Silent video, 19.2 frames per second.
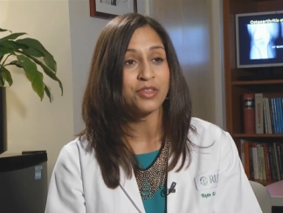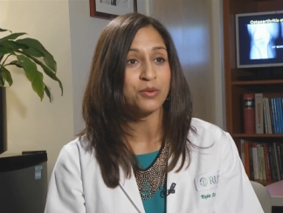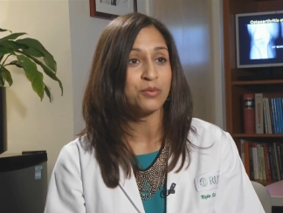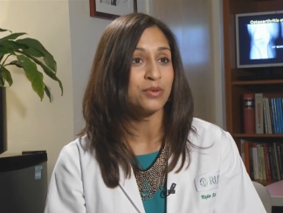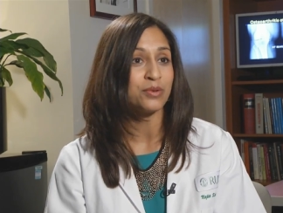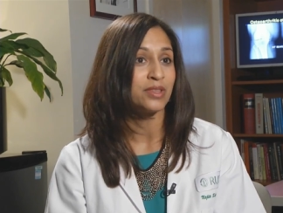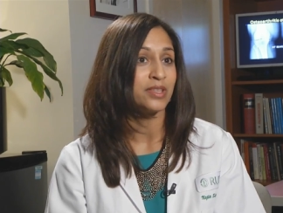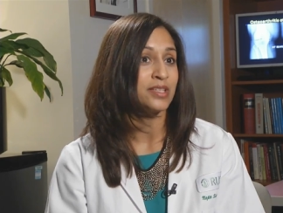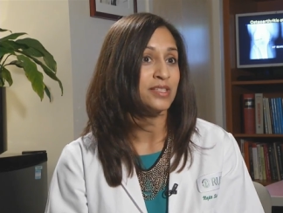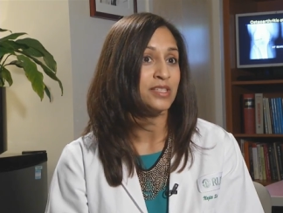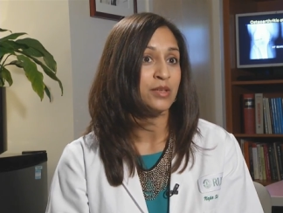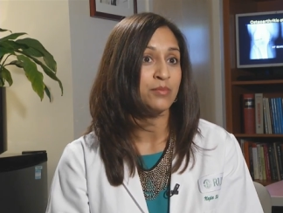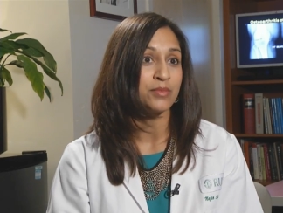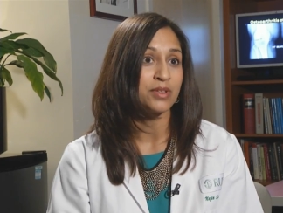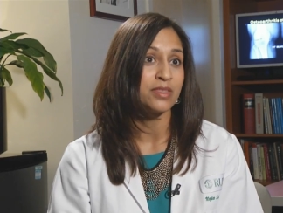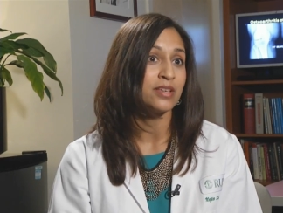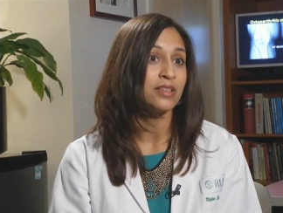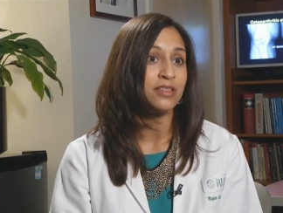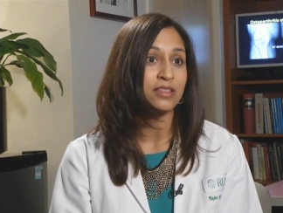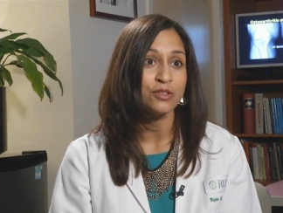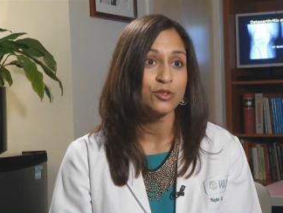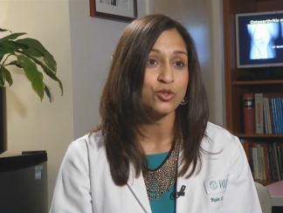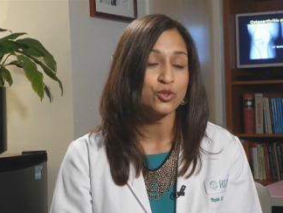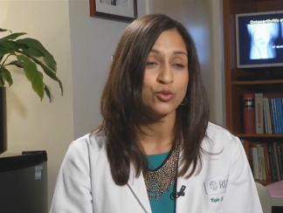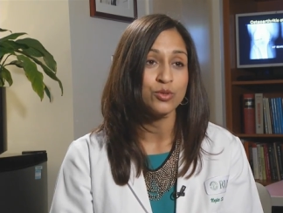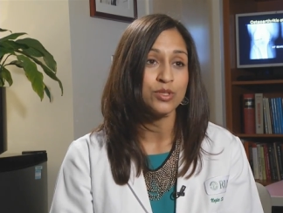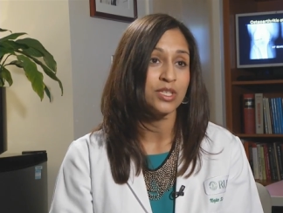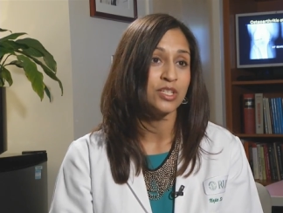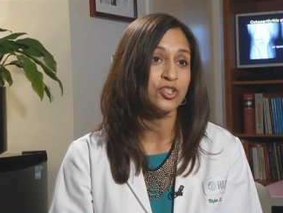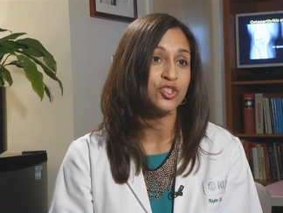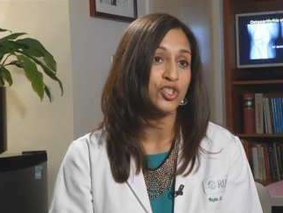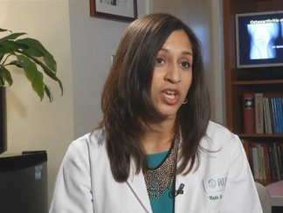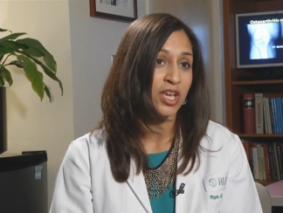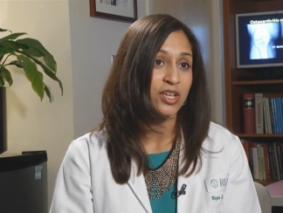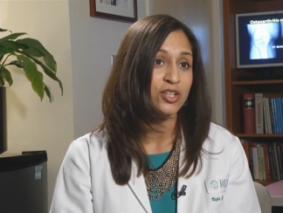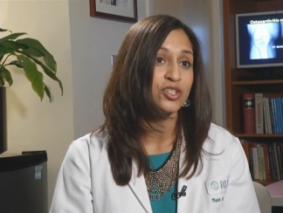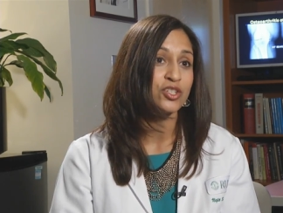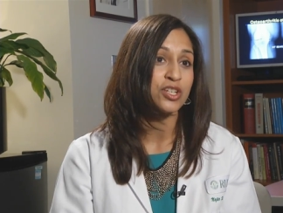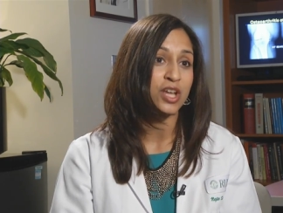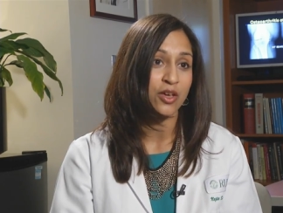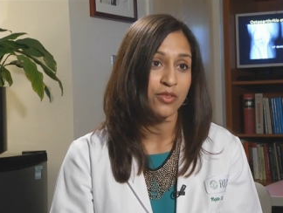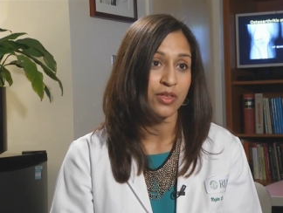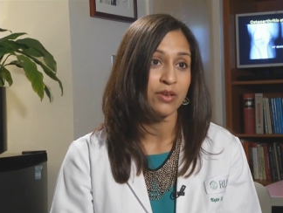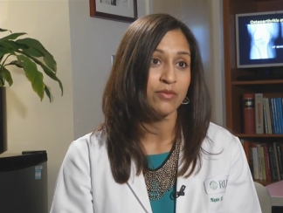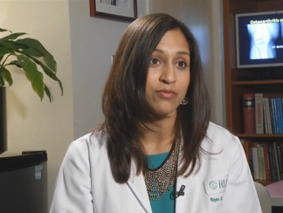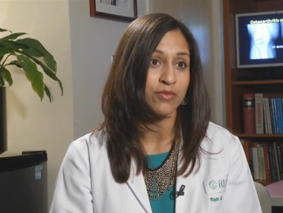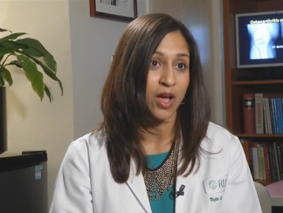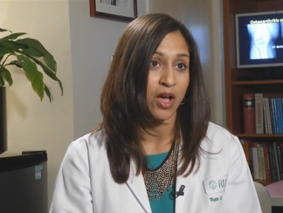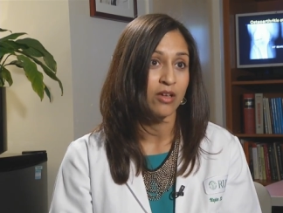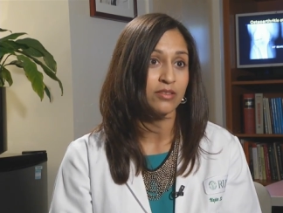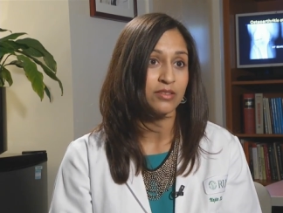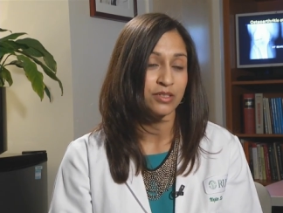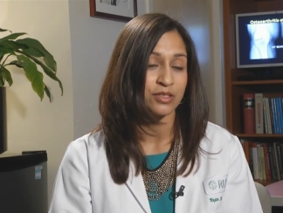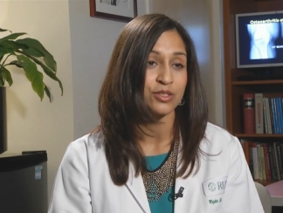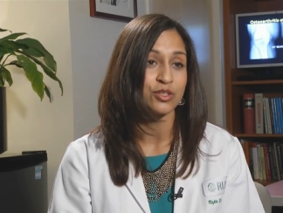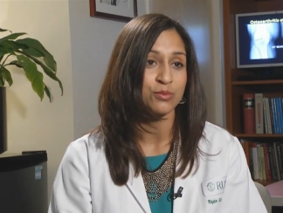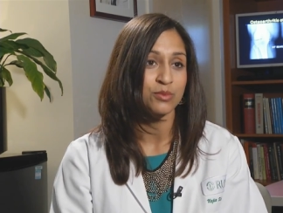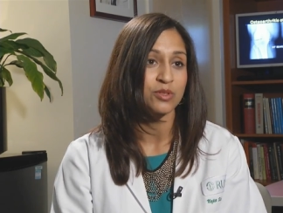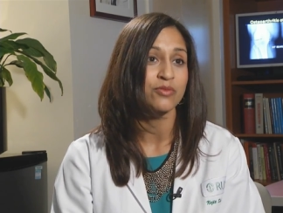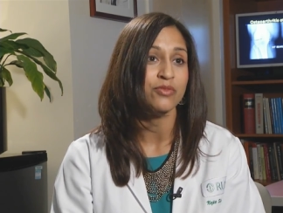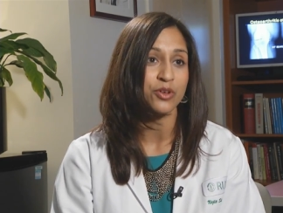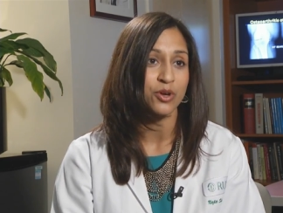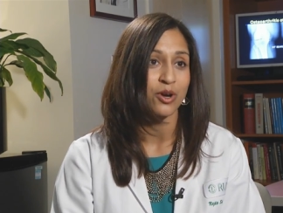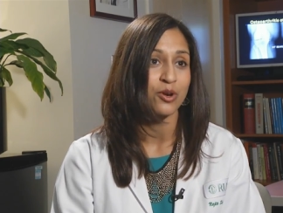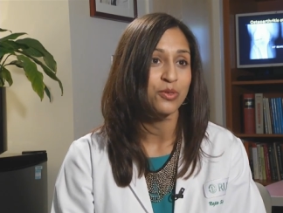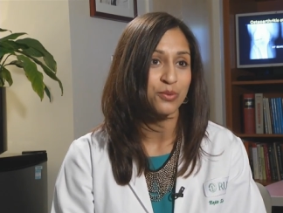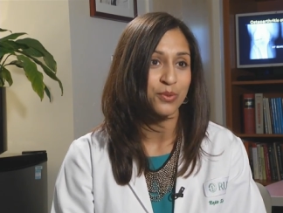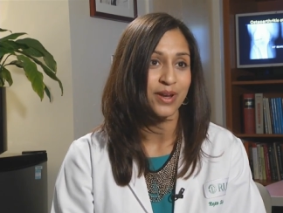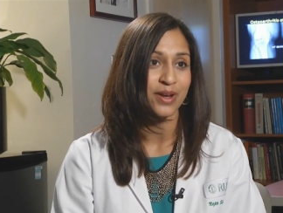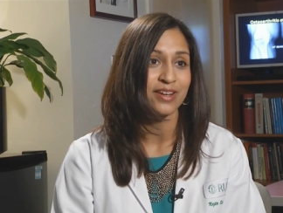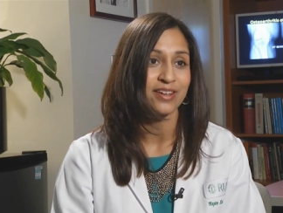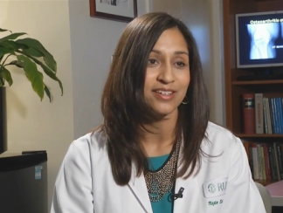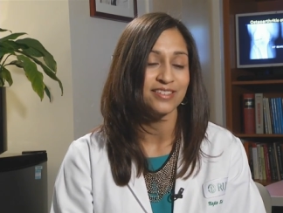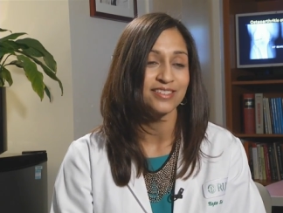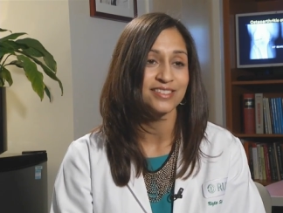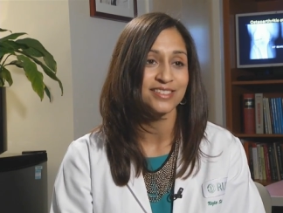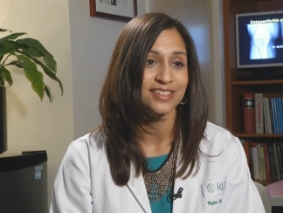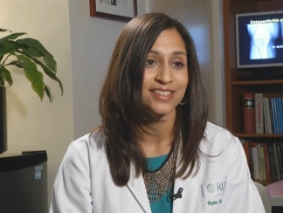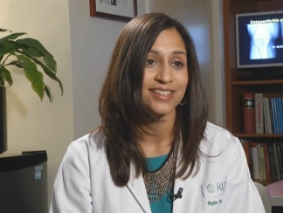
they really seemed to think that the shoes had changed how they felt in terms of their arthritis.